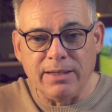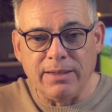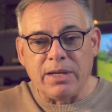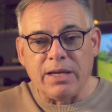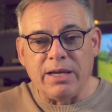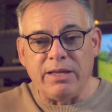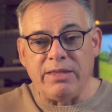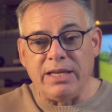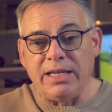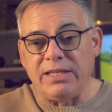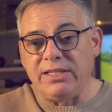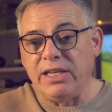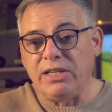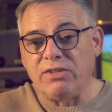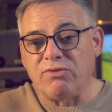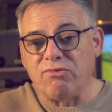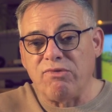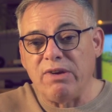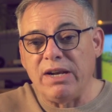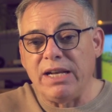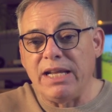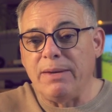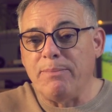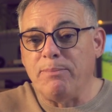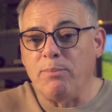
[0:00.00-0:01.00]
This is
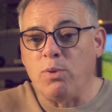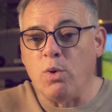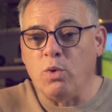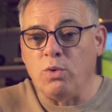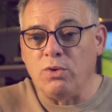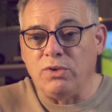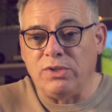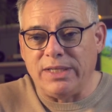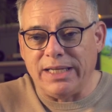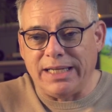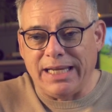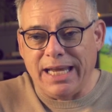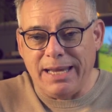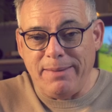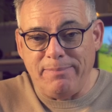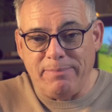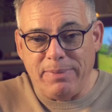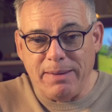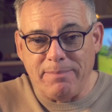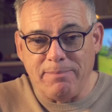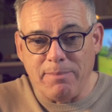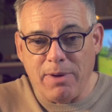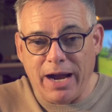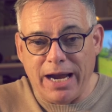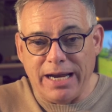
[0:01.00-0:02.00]
really important to keep
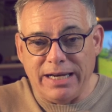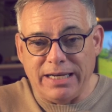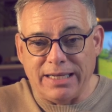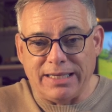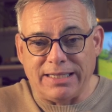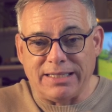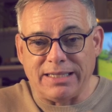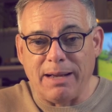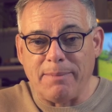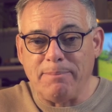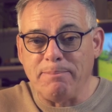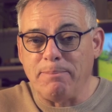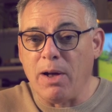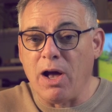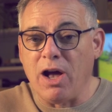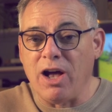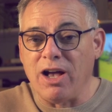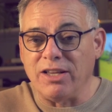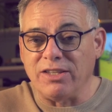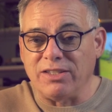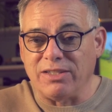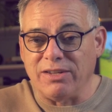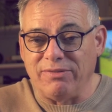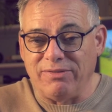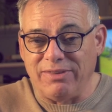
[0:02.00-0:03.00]
in mind, as some
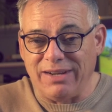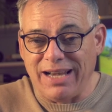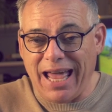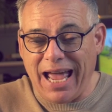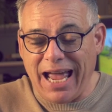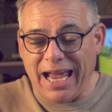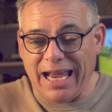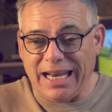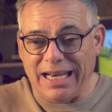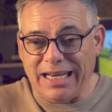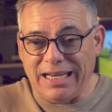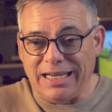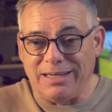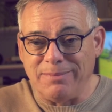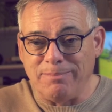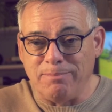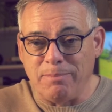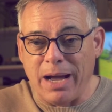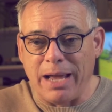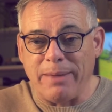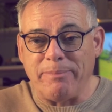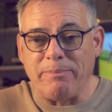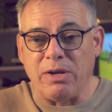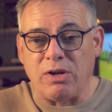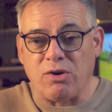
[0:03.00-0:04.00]
parts of land
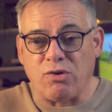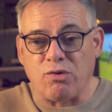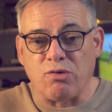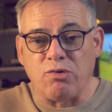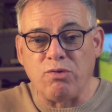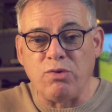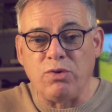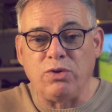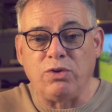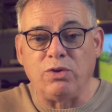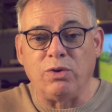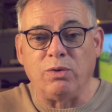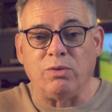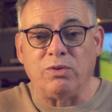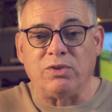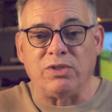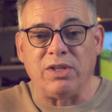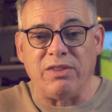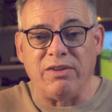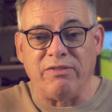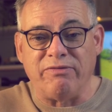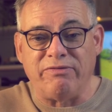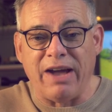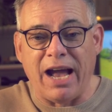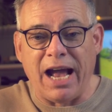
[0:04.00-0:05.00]
might be crucial to
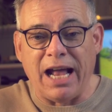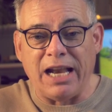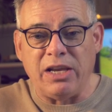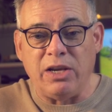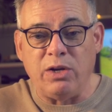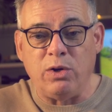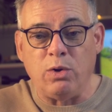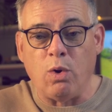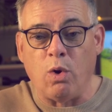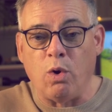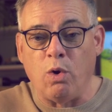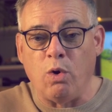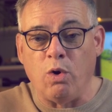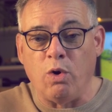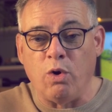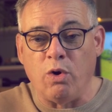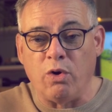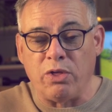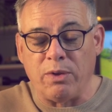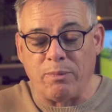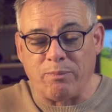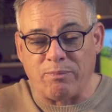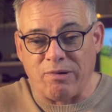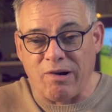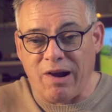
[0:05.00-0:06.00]
the value or
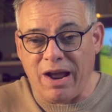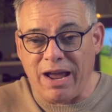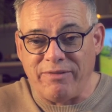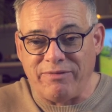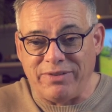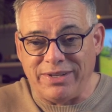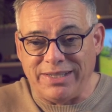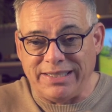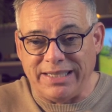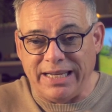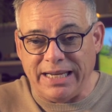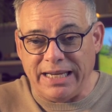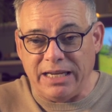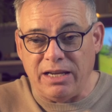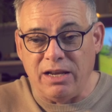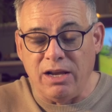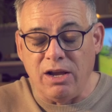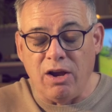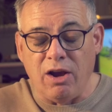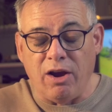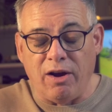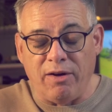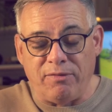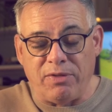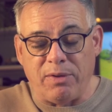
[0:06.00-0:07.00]
the privacy
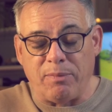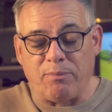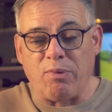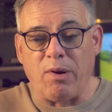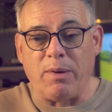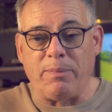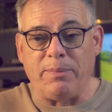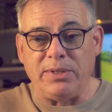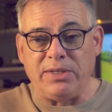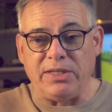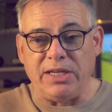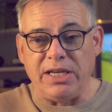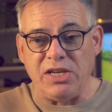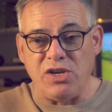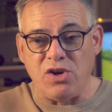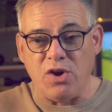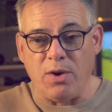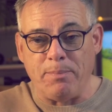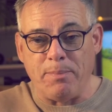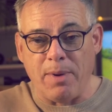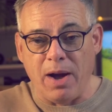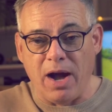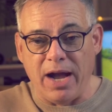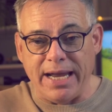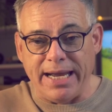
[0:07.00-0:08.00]
of the property you're
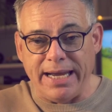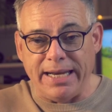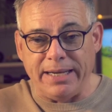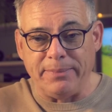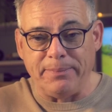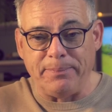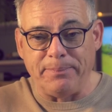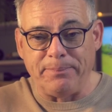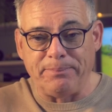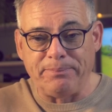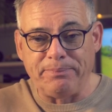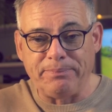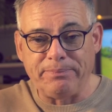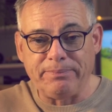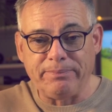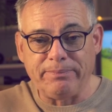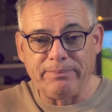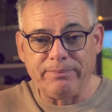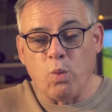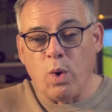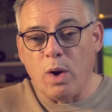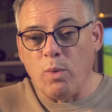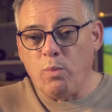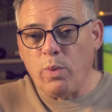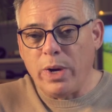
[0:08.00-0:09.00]
buying.
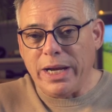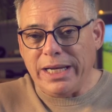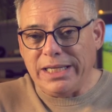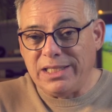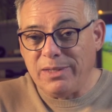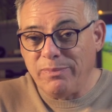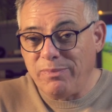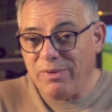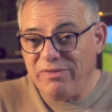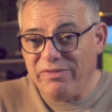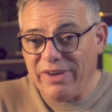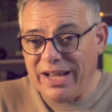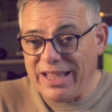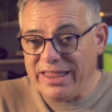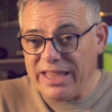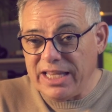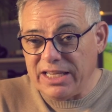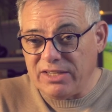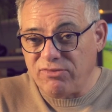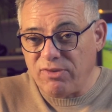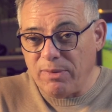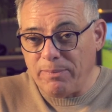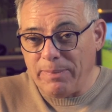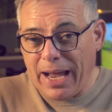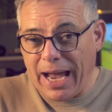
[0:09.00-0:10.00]
One way to prevent this
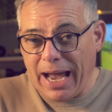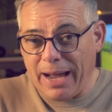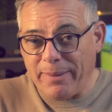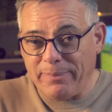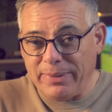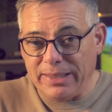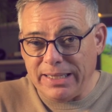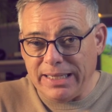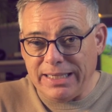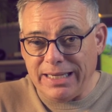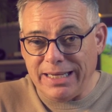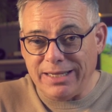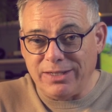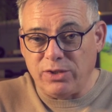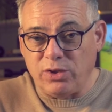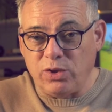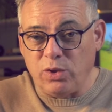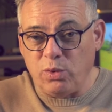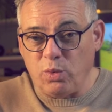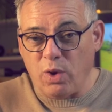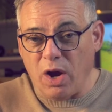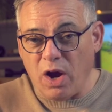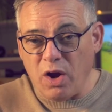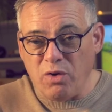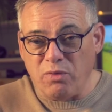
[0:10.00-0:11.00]
from happening is
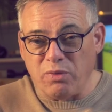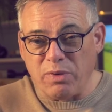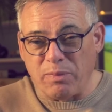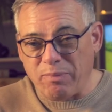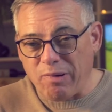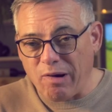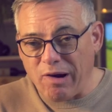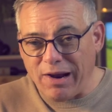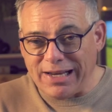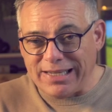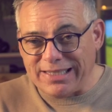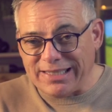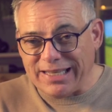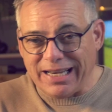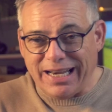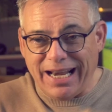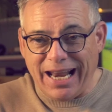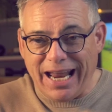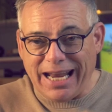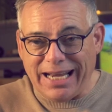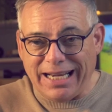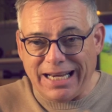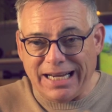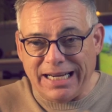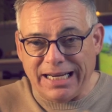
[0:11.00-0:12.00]
to overprice the
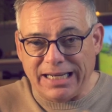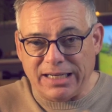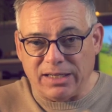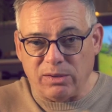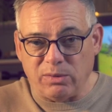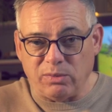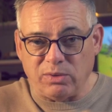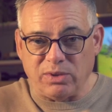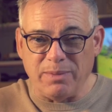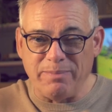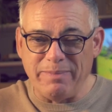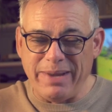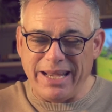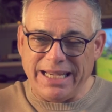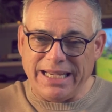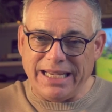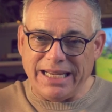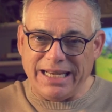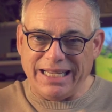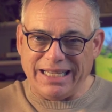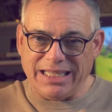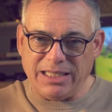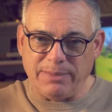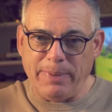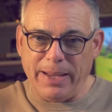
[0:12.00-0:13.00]
land a little to make
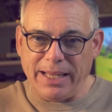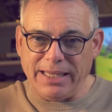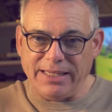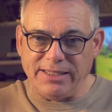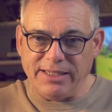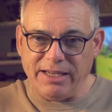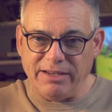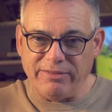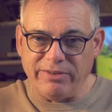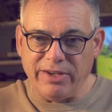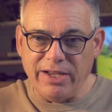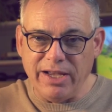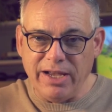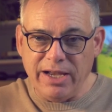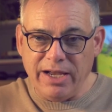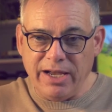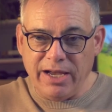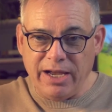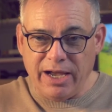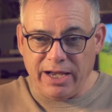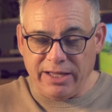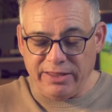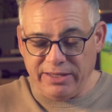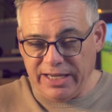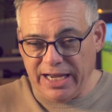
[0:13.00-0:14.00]
it expensive.
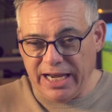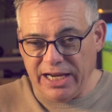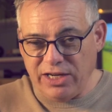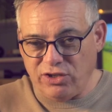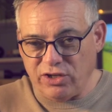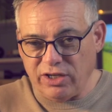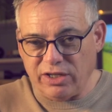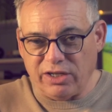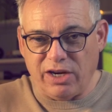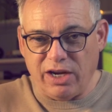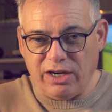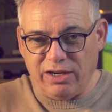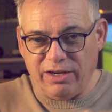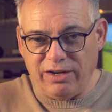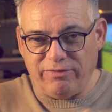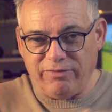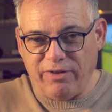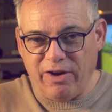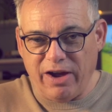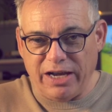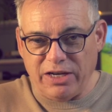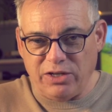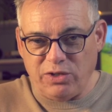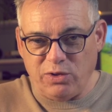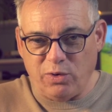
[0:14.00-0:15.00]
The agent can
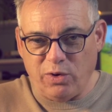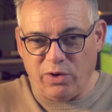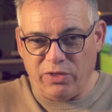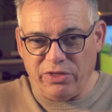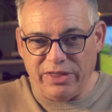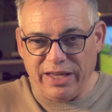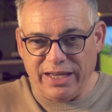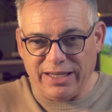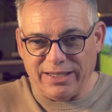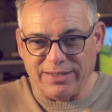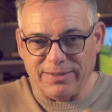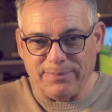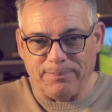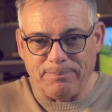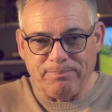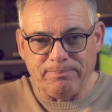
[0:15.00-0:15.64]
advise you on this.